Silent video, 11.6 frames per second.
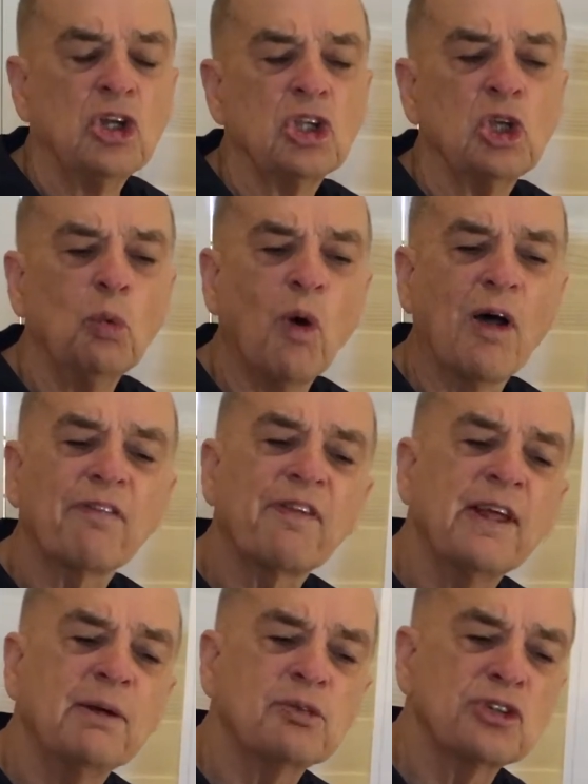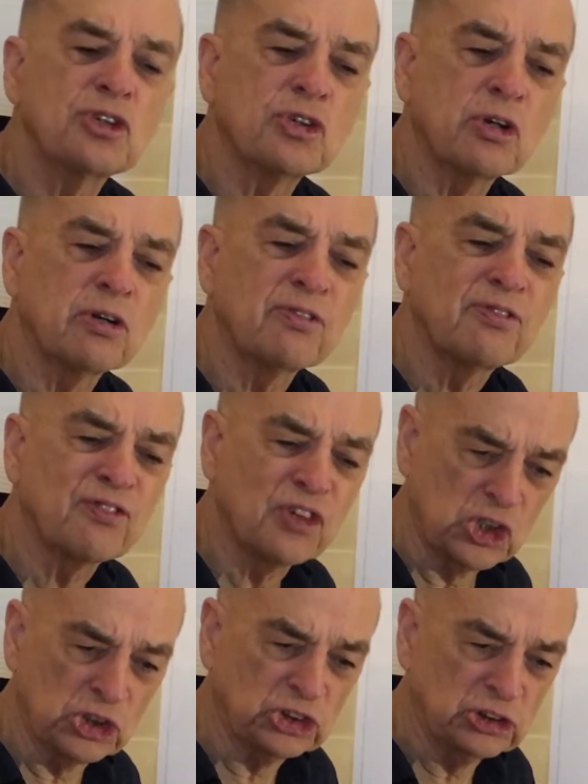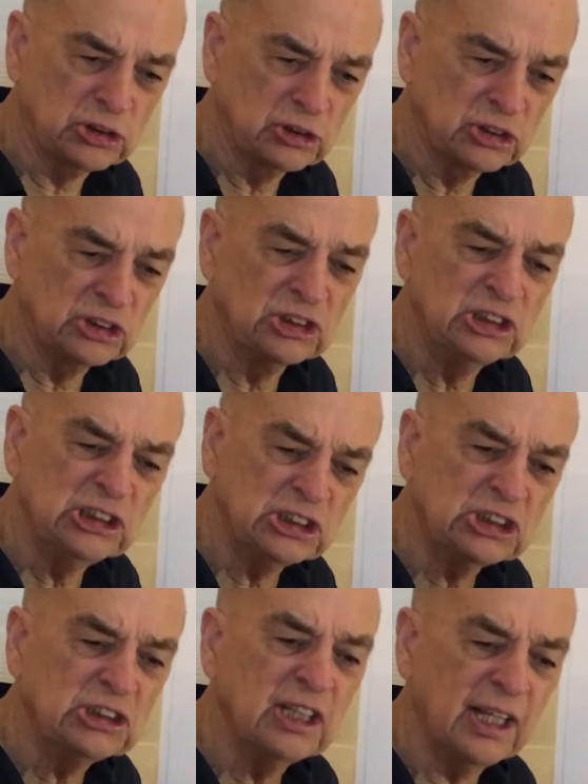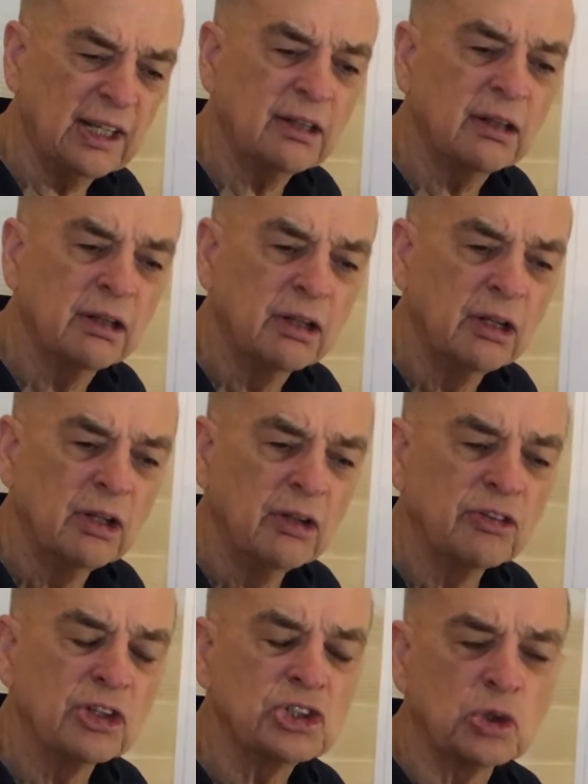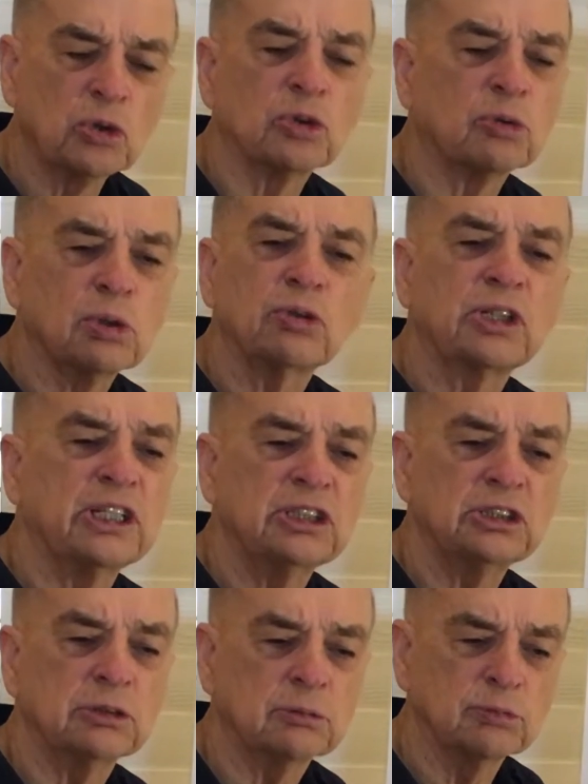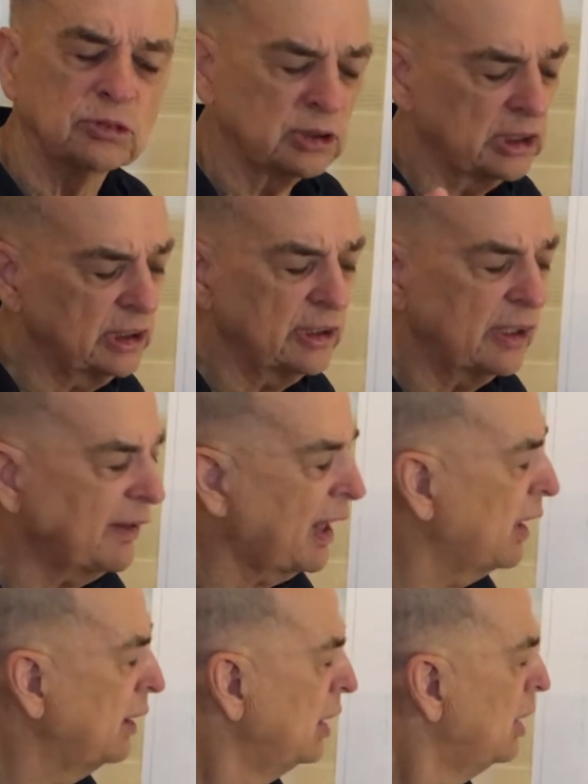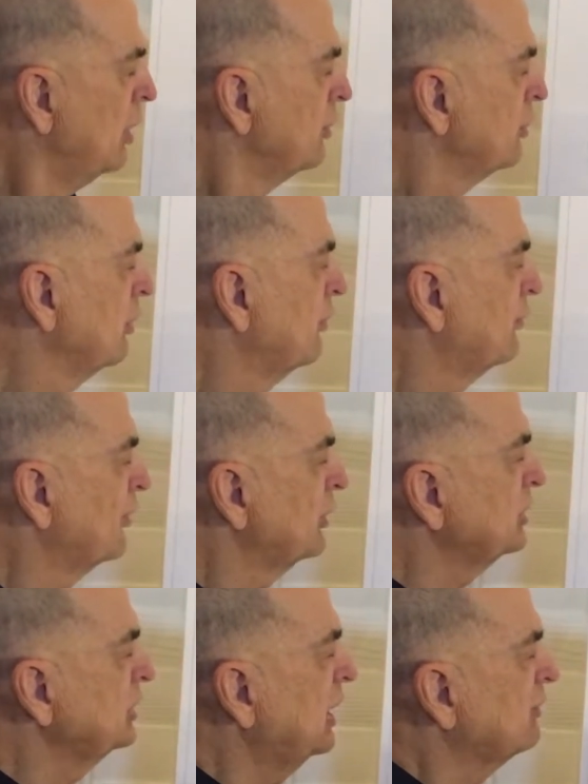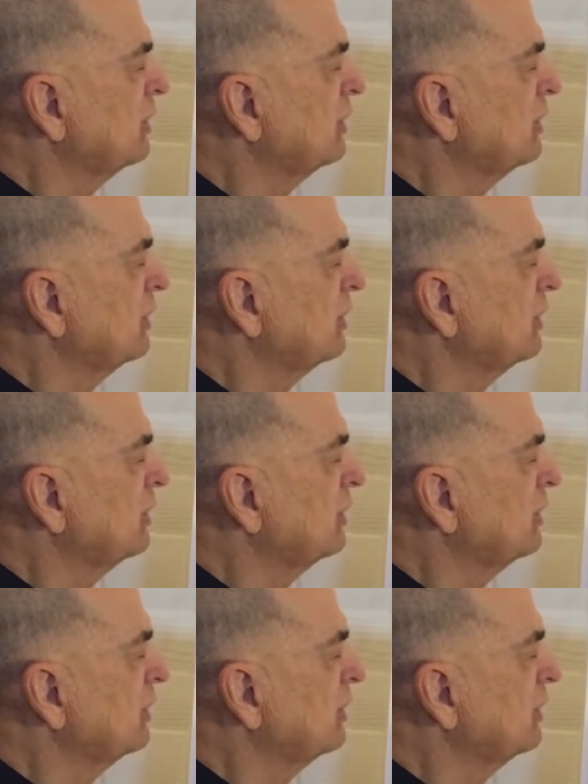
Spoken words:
You want the hips to turn first to initiate the shoulder rotation. We'll get into that. So the first thing you have